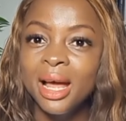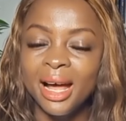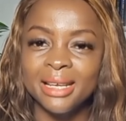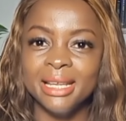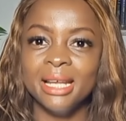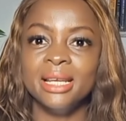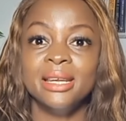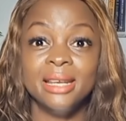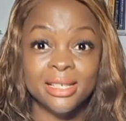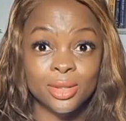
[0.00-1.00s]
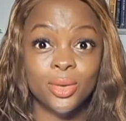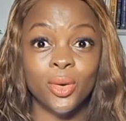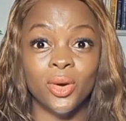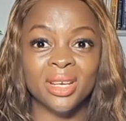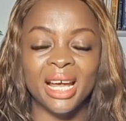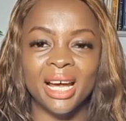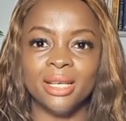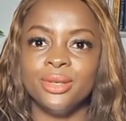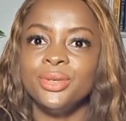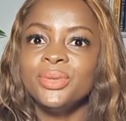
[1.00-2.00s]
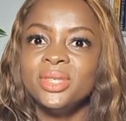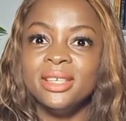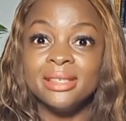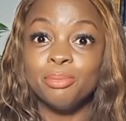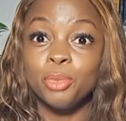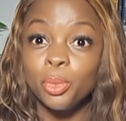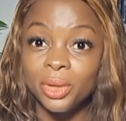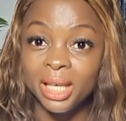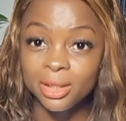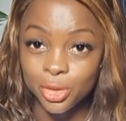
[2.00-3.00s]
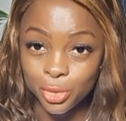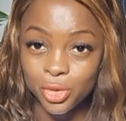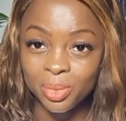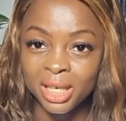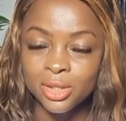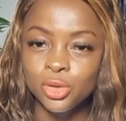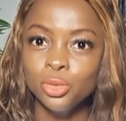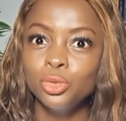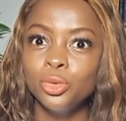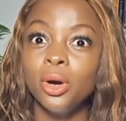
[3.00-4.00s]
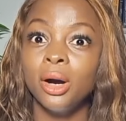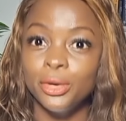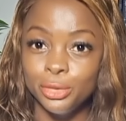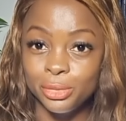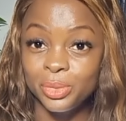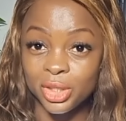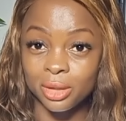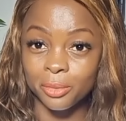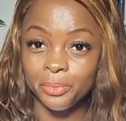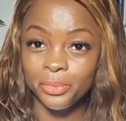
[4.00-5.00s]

and then let's go on and use these popular youtubers to grow our youtube channel